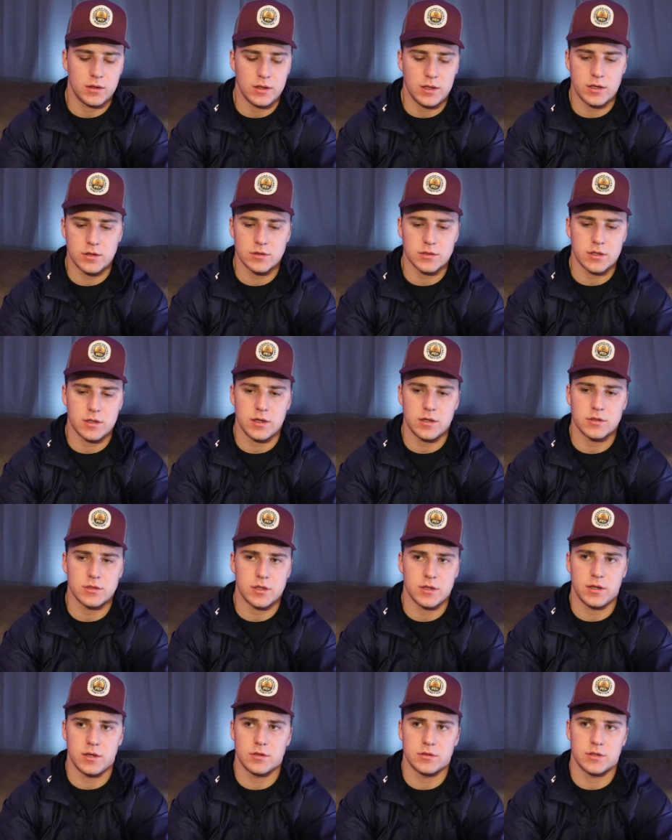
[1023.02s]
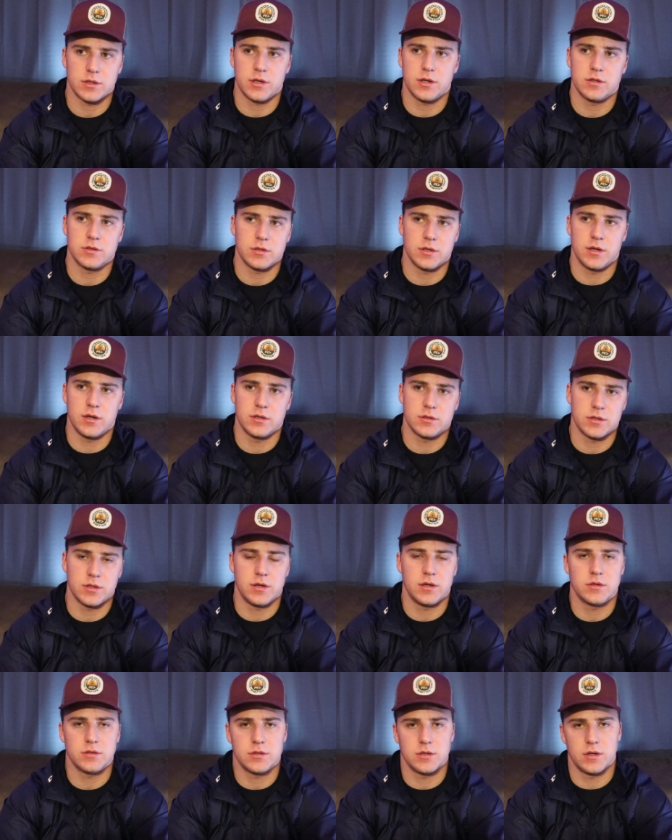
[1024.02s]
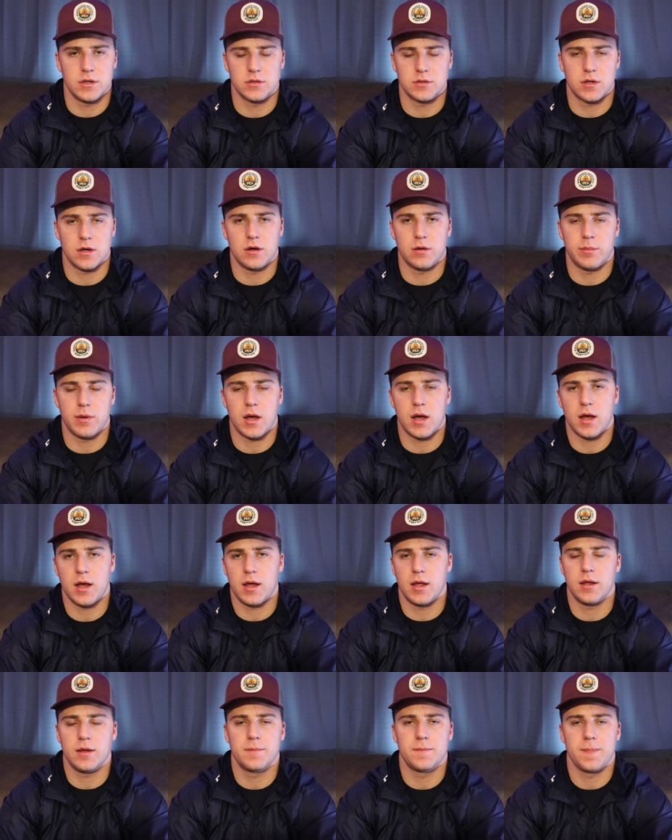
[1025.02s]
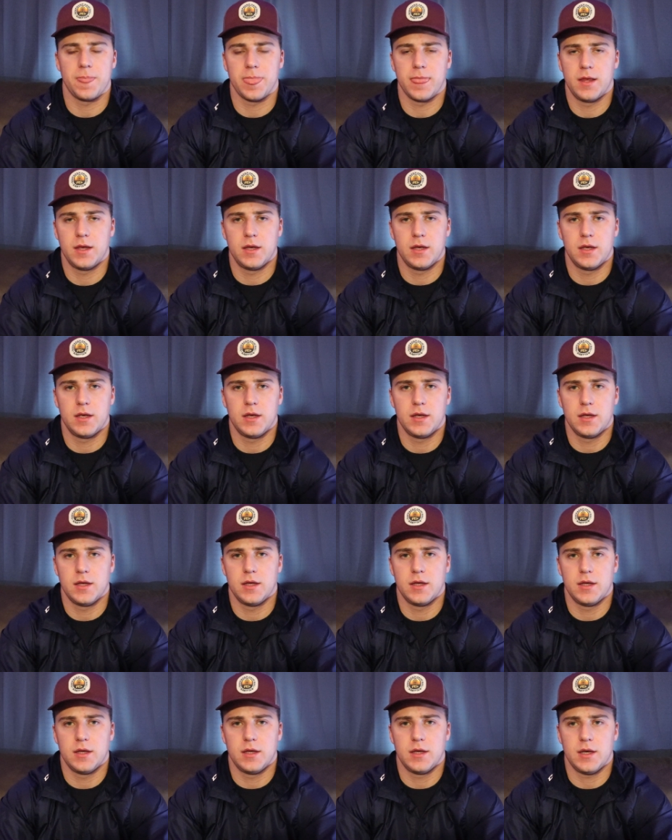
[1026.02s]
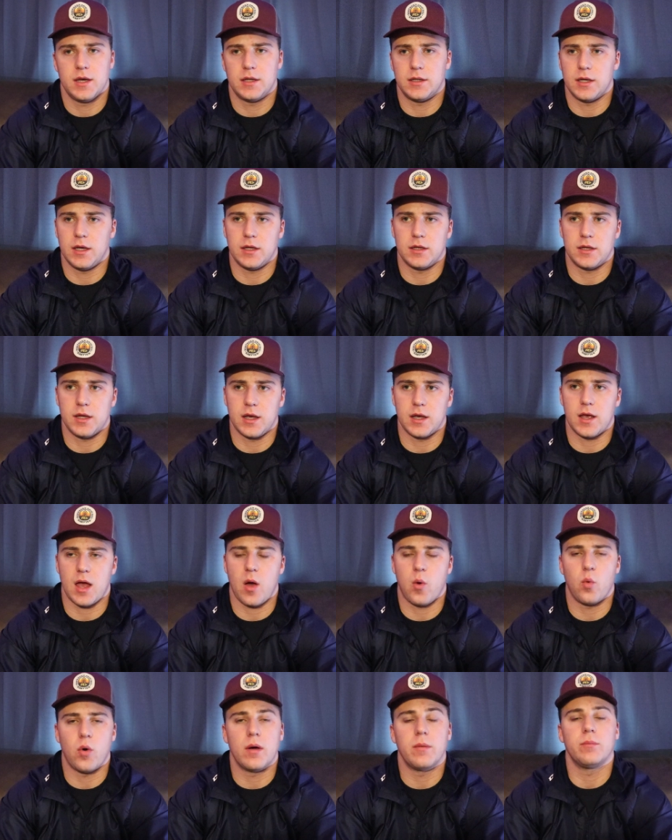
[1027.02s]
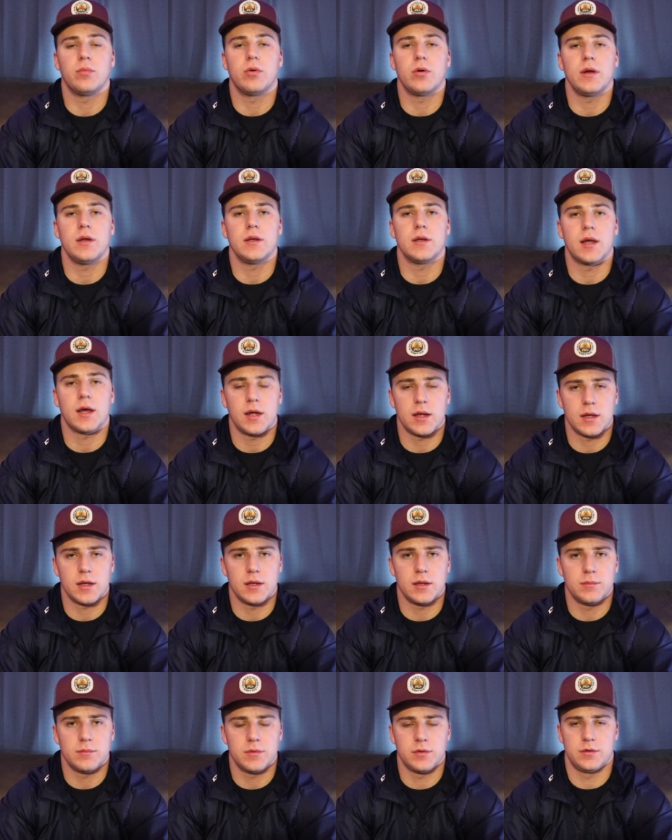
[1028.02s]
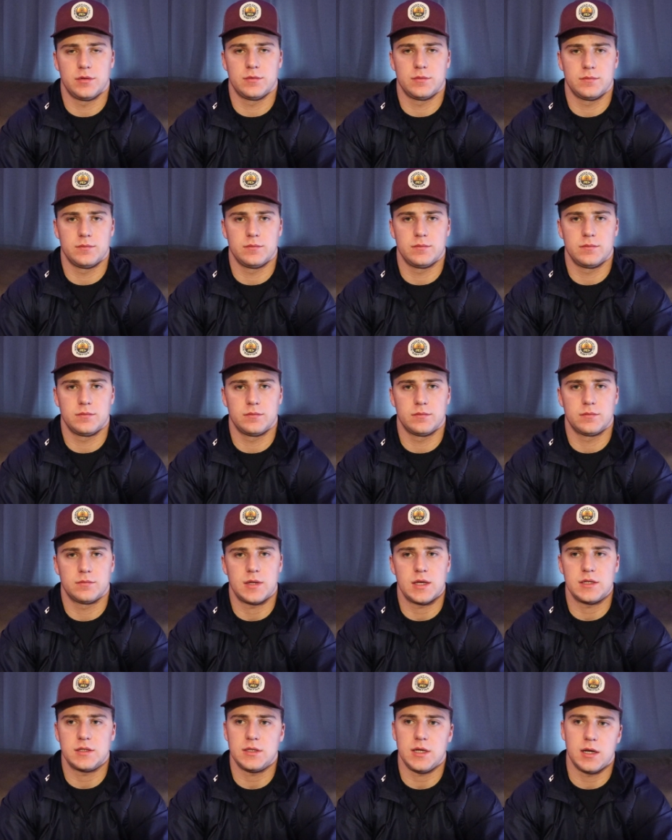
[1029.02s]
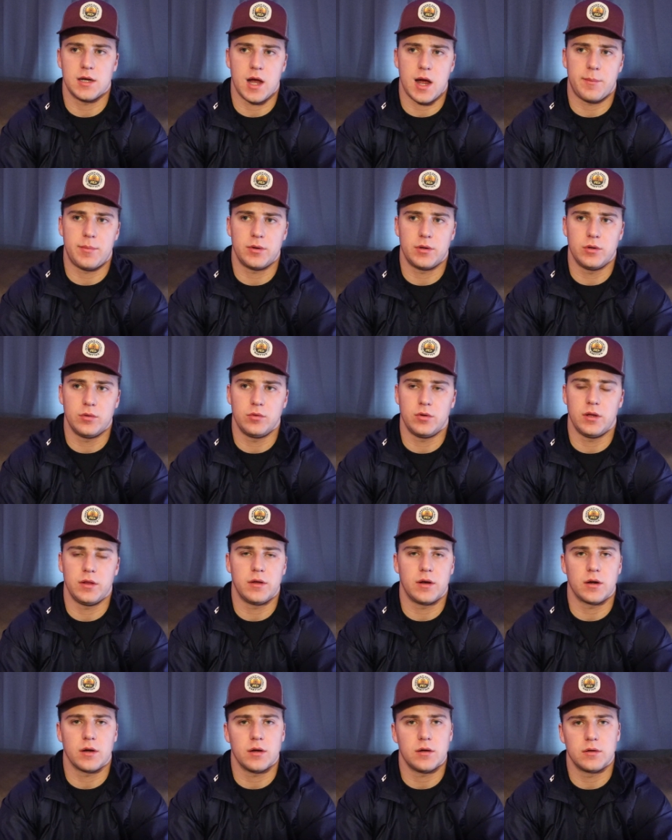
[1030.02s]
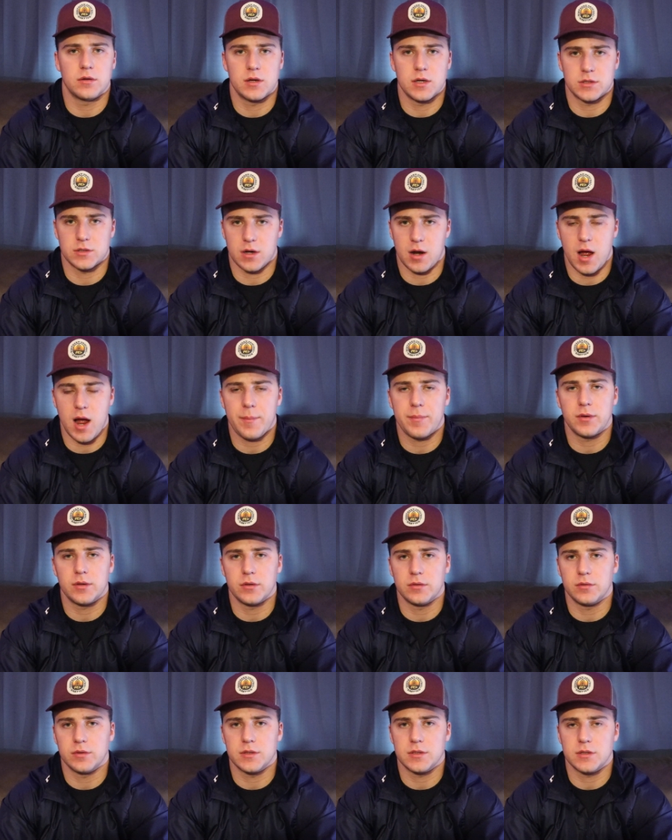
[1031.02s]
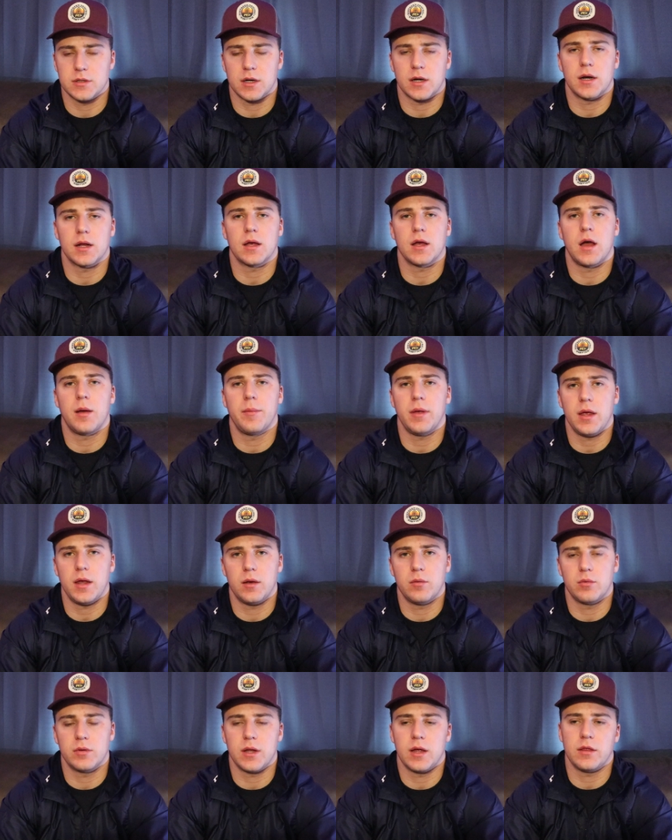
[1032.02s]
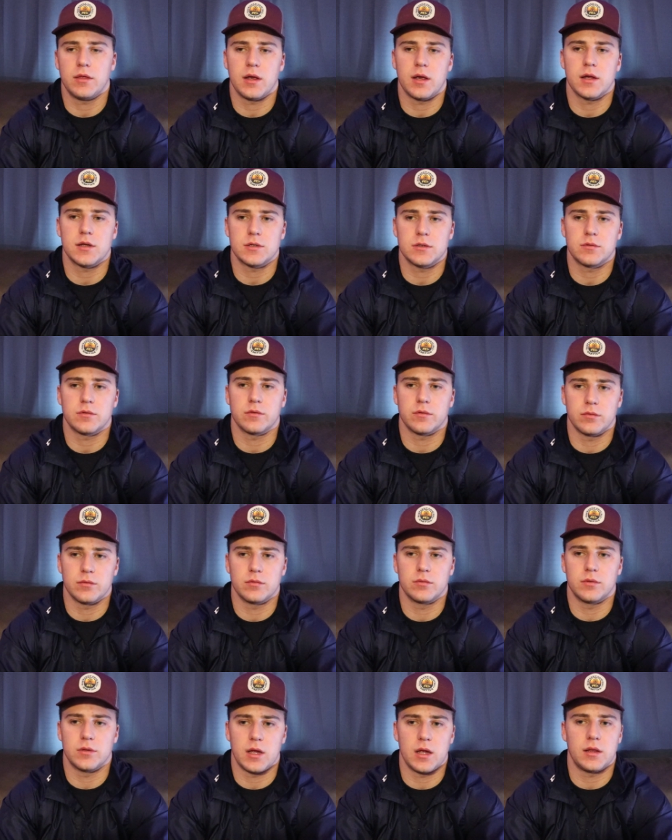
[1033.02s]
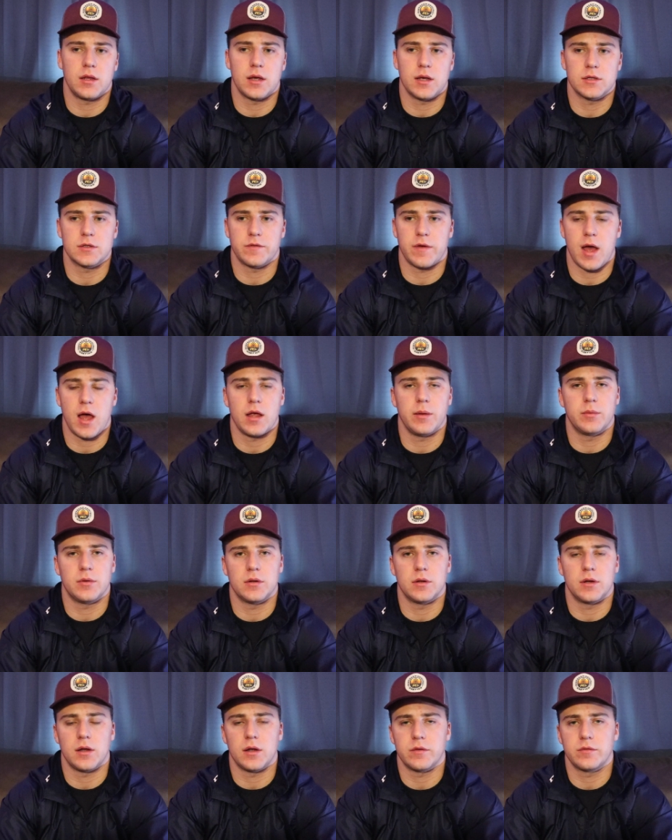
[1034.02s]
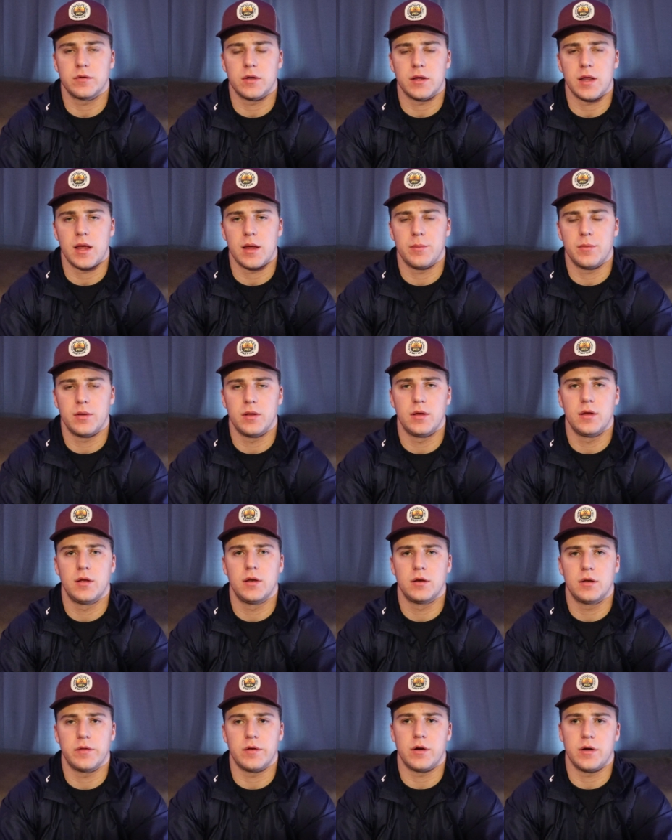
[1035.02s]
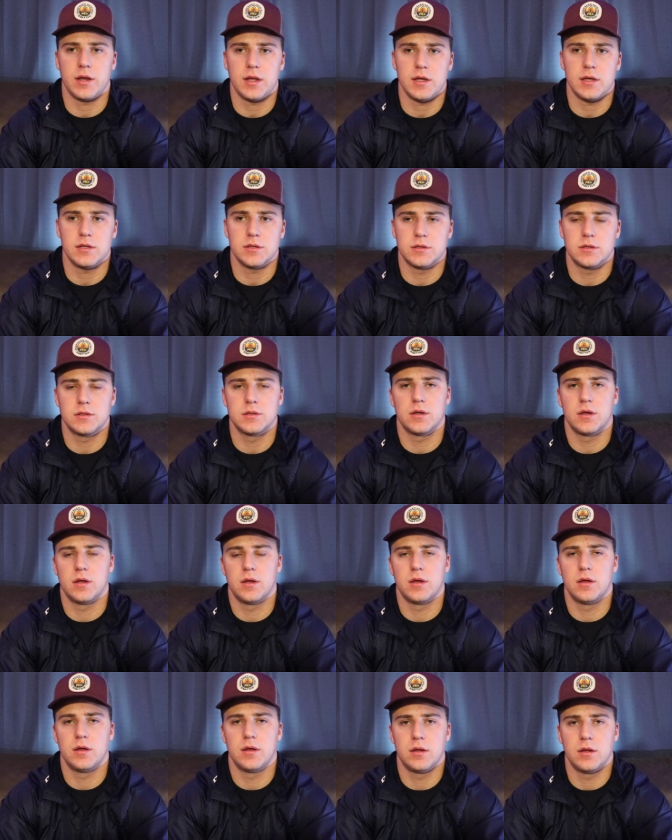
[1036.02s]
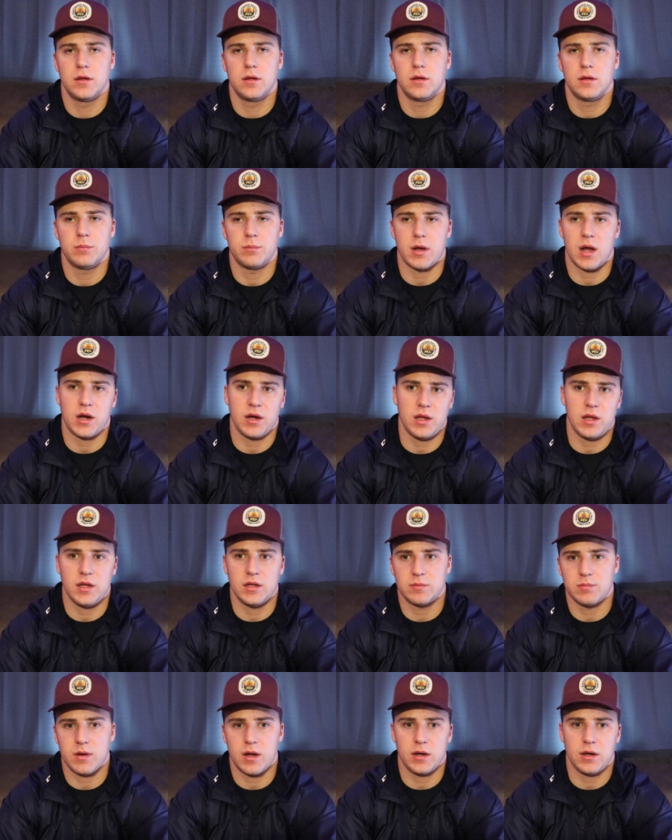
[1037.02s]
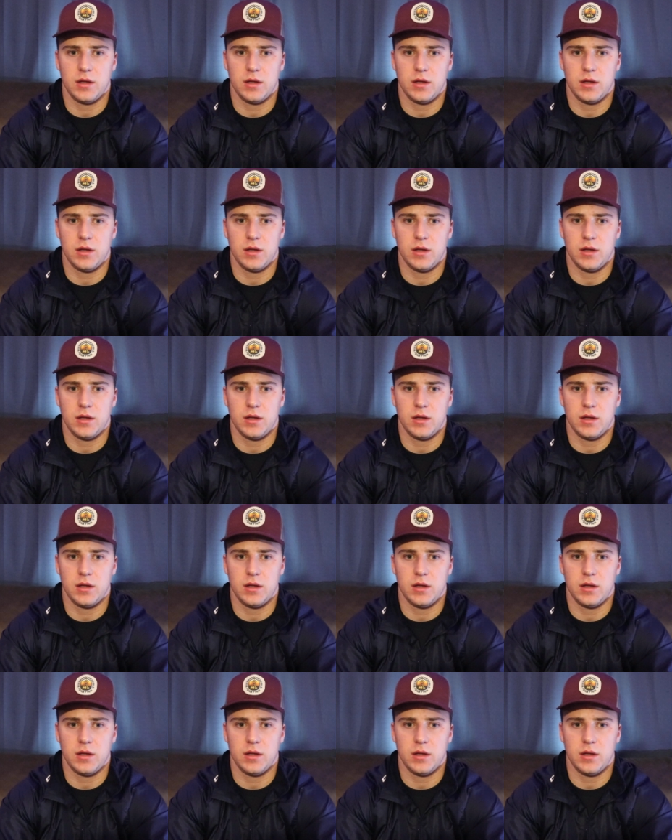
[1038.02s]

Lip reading: Years and years and years and years and years and years and years go by, and they think at one point in time, they see an opportunity, they're gone, because they're opportunists. They're going to come in when they think it's valuable enough to them, to their needs. My needs.